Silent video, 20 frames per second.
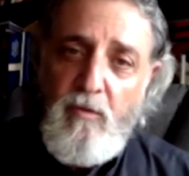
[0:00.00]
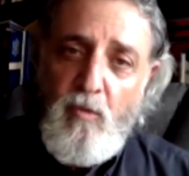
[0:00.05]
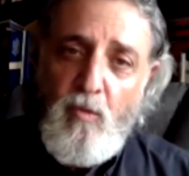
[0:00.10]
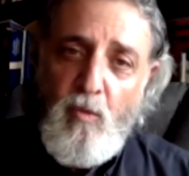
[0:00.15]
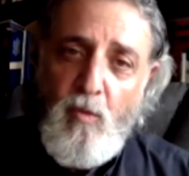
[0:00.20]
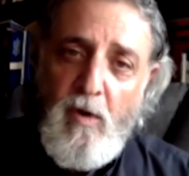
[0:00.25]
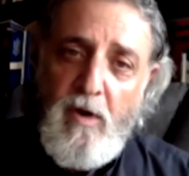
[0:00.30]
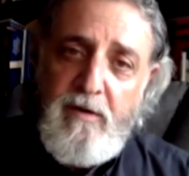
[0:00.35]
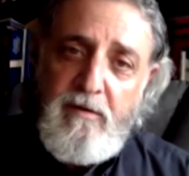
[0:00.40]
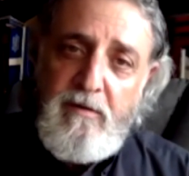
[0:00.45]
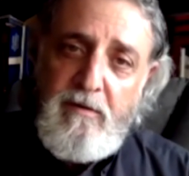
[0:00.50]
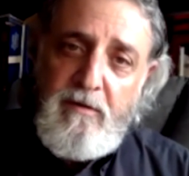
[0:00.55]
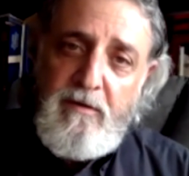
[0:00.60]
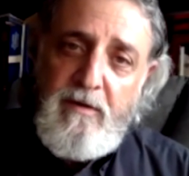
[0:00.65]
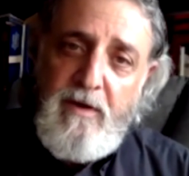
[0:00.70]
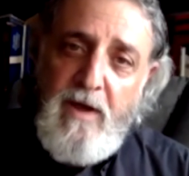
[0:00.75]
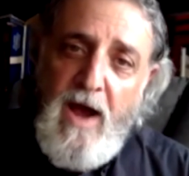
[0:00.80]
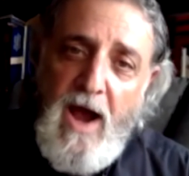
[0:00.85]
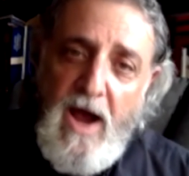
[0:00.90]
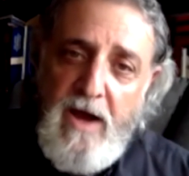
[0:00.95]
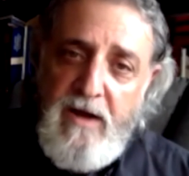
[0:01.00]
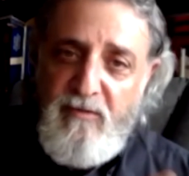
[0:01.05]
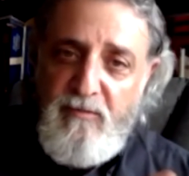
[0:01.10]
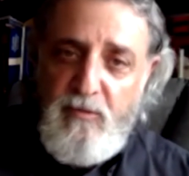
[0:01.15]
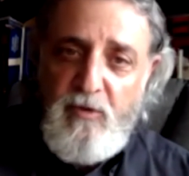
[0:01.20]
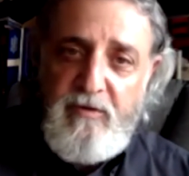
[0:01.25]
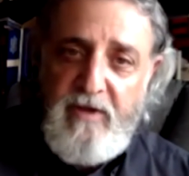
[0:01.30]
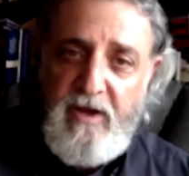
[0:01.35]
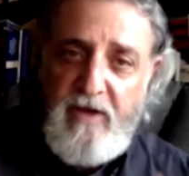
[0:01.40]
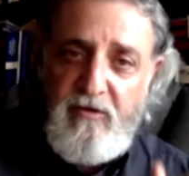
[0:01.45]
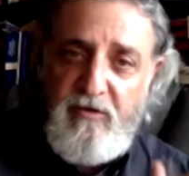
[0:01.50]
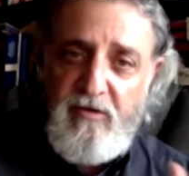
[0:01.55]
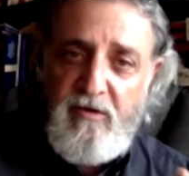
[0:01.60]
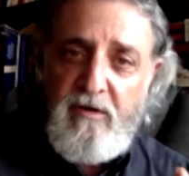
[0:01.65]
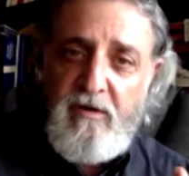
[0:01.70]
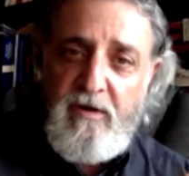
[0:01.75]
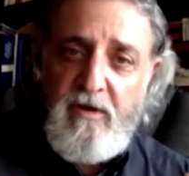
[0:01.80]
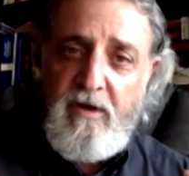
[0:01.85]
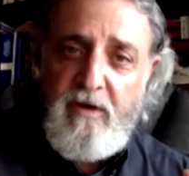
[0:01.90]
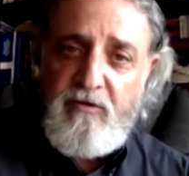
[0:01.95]
what kind of mutation
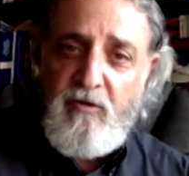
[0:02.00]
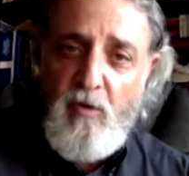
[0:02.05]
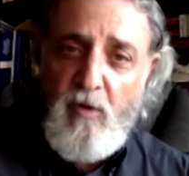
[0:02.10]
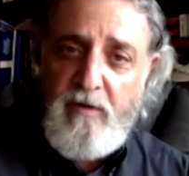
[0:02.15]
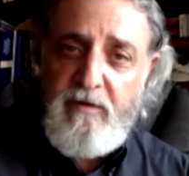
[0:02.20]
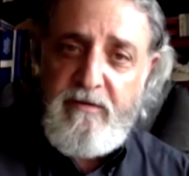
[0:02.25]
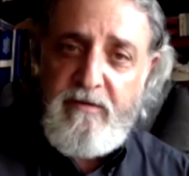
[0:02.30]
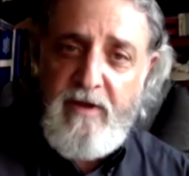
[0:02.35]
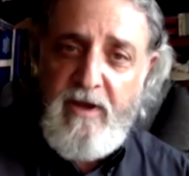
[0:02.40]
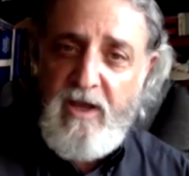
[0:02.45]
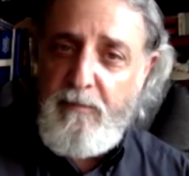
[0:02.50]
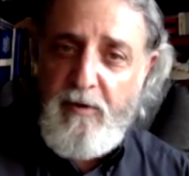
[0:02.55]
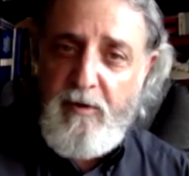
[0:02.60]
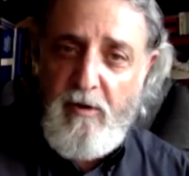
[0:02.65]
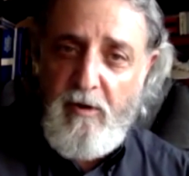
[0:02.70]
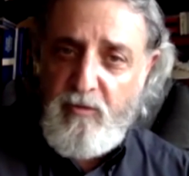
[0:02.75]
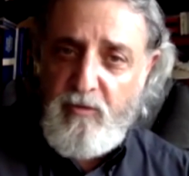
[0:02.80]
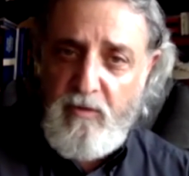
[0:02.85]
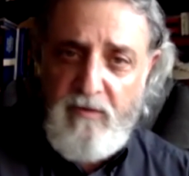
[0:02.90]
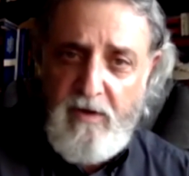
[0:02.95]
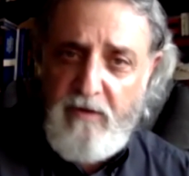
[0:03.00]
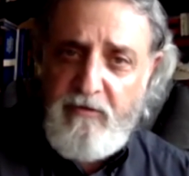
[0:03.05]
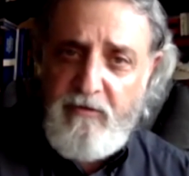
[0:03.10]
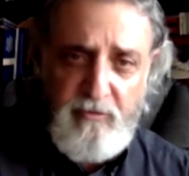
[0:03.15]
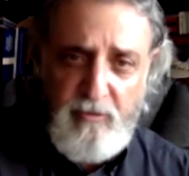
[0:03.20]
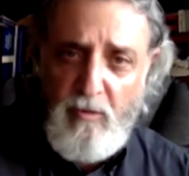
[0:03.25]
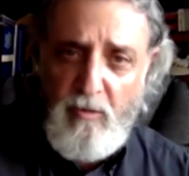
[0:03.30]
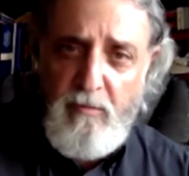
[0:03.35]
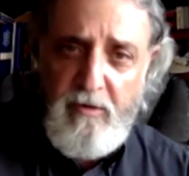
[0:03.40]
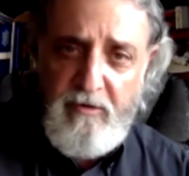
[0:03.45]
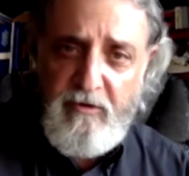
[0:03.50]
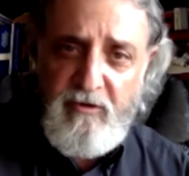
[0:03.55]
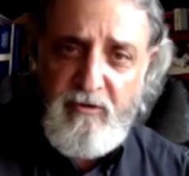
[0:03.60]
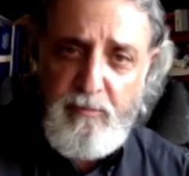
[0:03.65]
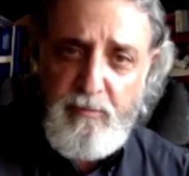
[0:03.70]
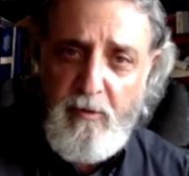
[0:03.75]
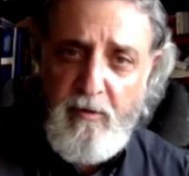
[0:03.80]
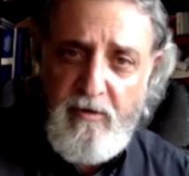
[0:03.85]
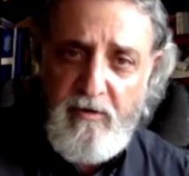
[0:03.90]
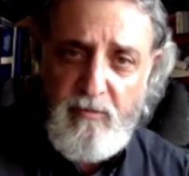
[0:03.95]
it's going to take because we've had so much
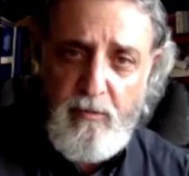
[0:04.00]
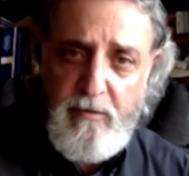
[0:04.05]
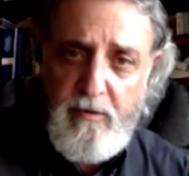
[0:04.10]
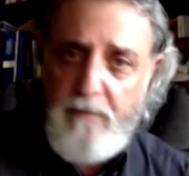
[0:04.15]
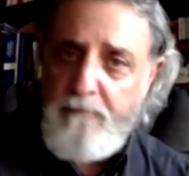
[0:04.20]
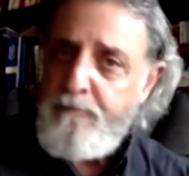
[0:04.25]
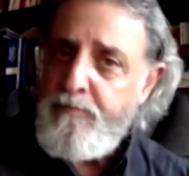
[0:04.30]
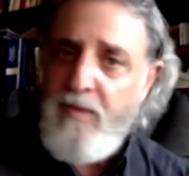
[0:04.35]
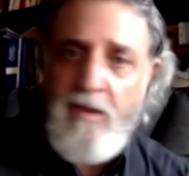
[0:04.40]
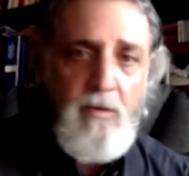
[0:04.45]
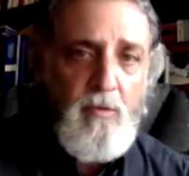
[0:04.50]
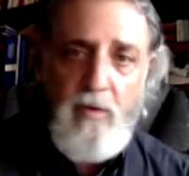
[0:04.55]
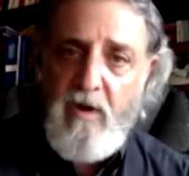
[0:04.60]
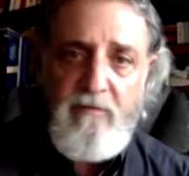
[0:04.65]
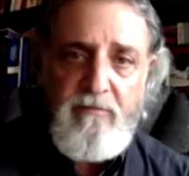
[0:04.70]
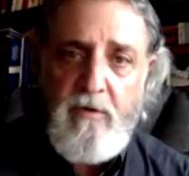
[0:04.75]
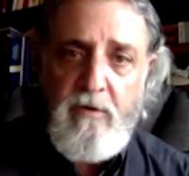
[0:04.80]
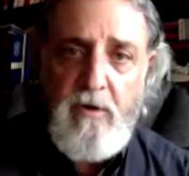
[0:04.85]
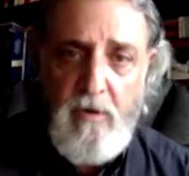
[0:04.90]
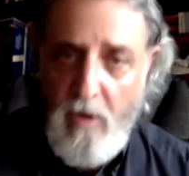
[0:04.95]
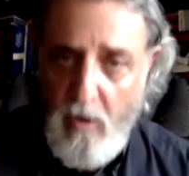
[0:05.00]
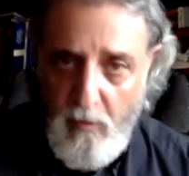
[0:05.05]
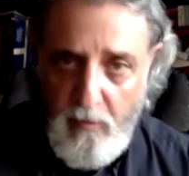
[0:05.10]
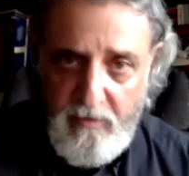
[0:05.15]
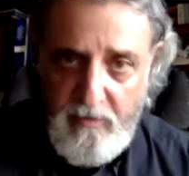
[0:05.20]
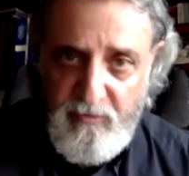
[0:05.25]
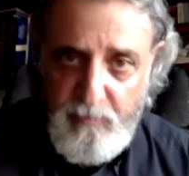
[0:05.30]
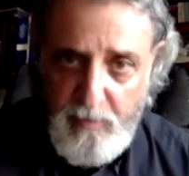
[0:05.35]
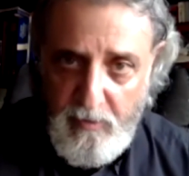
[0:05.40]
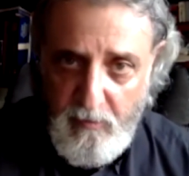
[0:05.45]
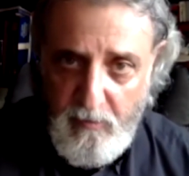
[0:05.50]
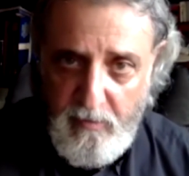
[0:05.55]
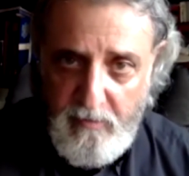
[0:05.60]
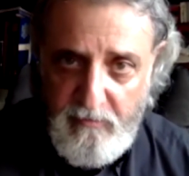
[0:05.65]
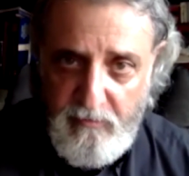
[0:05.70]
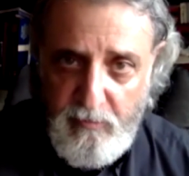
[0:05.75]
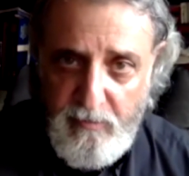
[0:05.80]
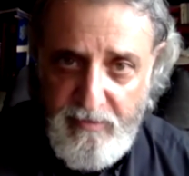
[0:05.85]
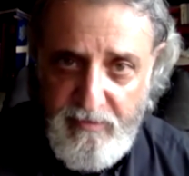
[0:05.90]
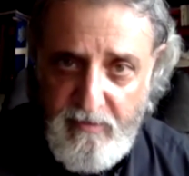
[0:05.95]
experience with it. We have no
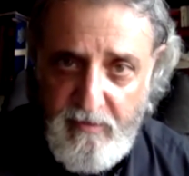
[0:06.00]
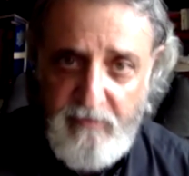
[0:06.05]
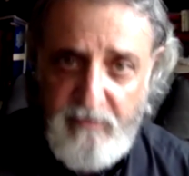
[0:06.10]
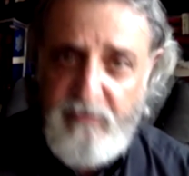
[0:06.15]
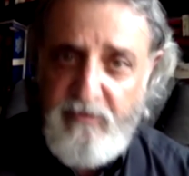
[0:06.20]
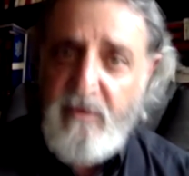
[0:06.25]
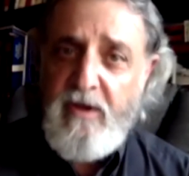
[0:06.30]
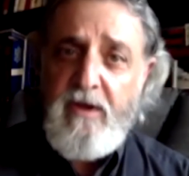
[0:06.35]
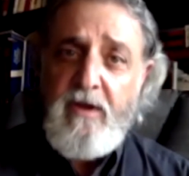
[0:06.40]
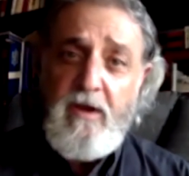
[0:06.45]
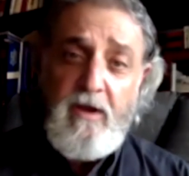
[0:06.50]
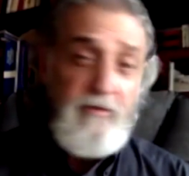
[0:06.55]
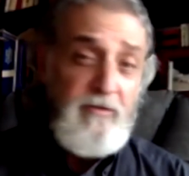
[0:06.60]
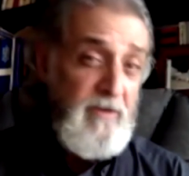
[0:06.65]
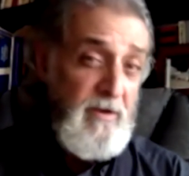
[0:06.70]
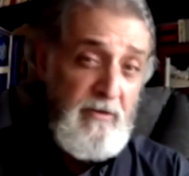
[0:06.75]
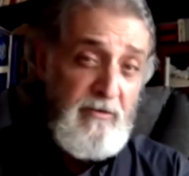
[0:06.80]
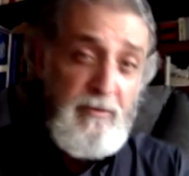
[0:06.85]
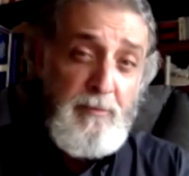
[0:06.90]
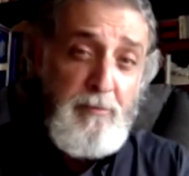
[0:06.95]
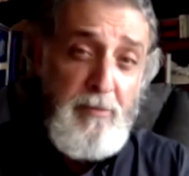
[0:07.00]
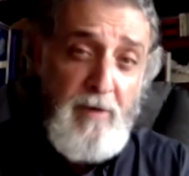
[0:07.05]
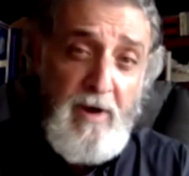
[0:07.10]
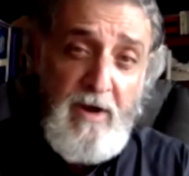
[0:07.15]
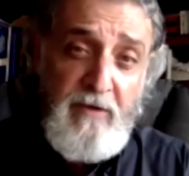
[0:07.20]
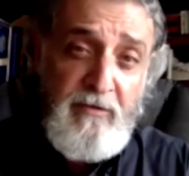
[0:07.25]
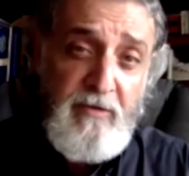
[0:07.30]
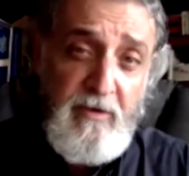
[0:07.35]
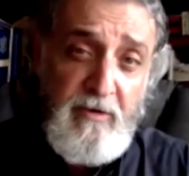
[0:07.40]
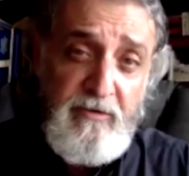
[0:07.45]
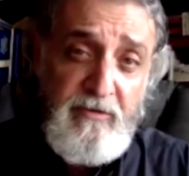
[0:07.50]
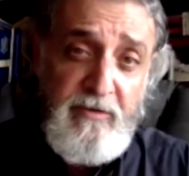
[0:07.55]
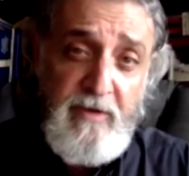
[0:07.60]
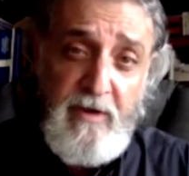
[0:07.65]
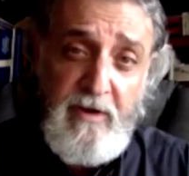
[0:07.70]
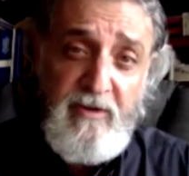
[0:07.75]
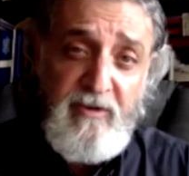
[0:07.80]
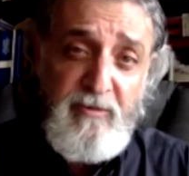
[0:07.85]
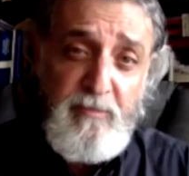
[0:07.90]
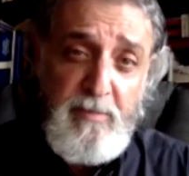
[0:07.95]
experience with this. It's going to surprise
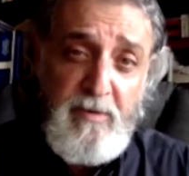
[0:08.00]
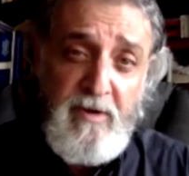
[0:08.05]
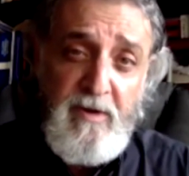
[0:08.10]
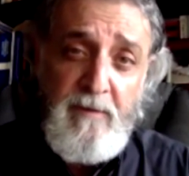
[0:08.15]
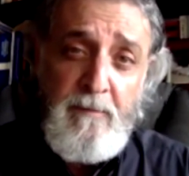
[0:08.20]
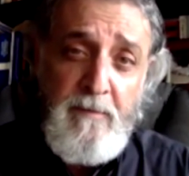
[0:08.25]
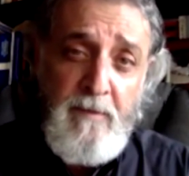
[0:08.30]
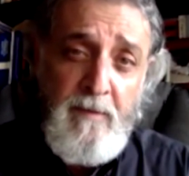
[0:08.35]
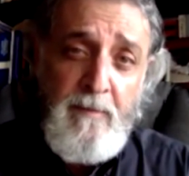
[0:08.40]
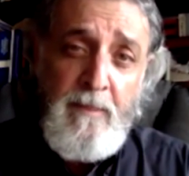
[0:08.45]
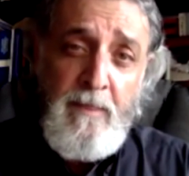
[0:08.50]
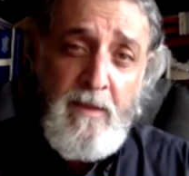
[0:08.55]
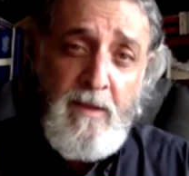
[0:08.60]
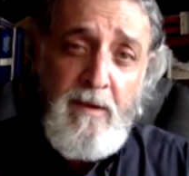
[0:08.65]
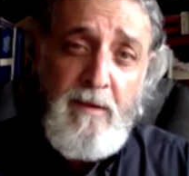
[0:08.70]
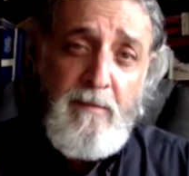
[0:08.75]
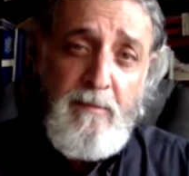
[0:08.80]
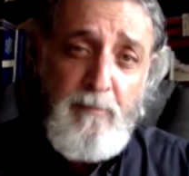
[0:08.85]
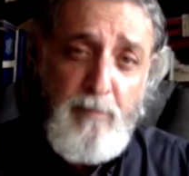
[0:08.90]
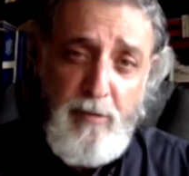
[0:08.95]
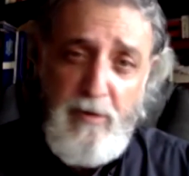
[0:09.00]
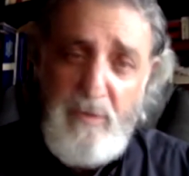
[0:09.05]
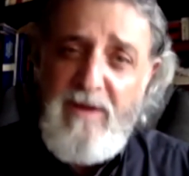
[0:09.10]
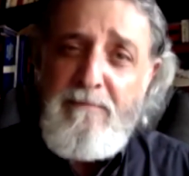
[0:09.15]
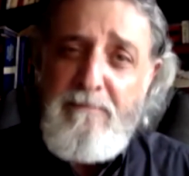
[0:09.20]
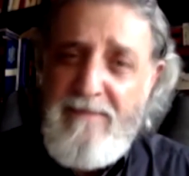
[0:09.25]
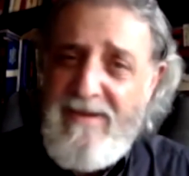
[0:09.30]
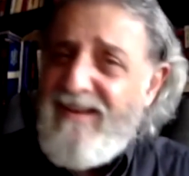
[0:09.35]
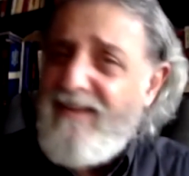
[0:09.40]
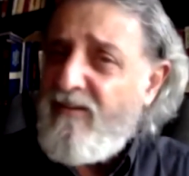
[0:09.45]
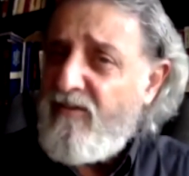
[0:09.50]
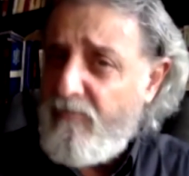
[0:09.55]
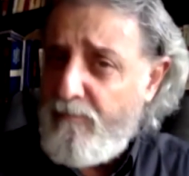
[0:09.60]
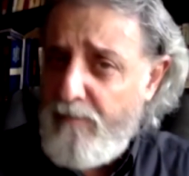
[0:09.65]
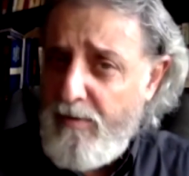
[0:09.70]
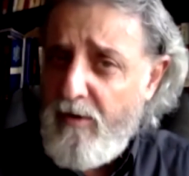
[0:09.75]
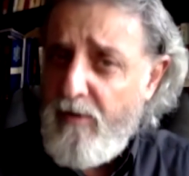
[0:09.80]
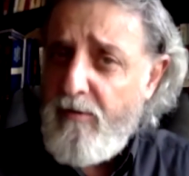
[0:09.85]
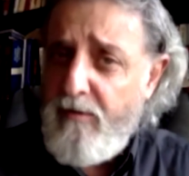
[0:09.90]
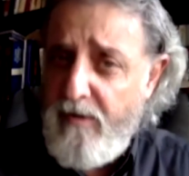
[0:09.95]
us, and it's been pretty
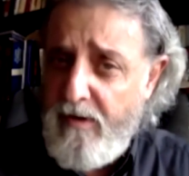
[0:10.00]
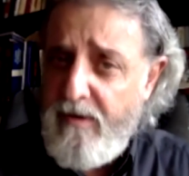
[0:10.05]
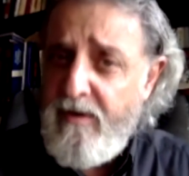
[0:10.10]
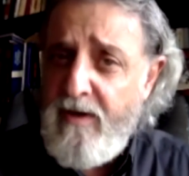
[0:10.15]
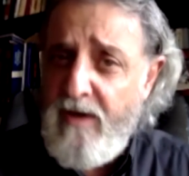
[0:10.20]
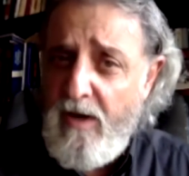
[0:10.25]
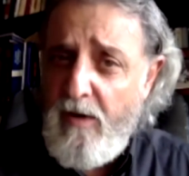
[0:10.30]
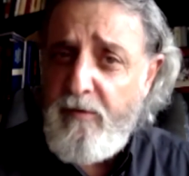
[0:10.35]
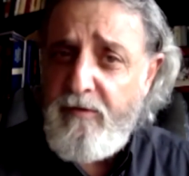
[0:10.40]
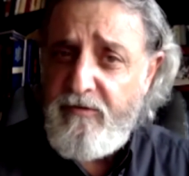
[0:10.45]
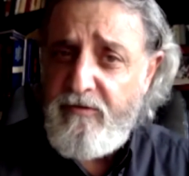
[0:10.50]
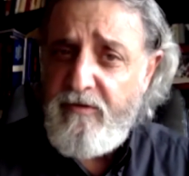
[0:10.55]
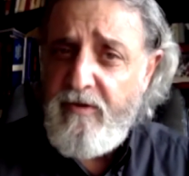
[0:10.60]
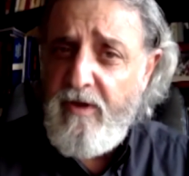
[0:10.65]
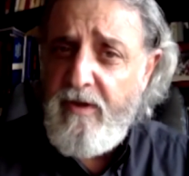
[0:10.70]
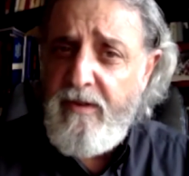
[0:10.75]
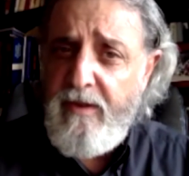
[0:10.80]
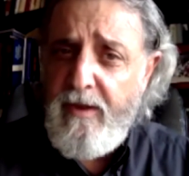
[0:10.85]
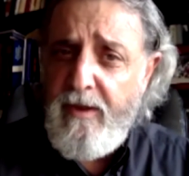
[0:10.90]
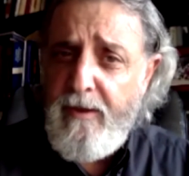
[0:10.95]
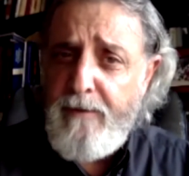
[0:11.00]
mean-spirited how it's done that.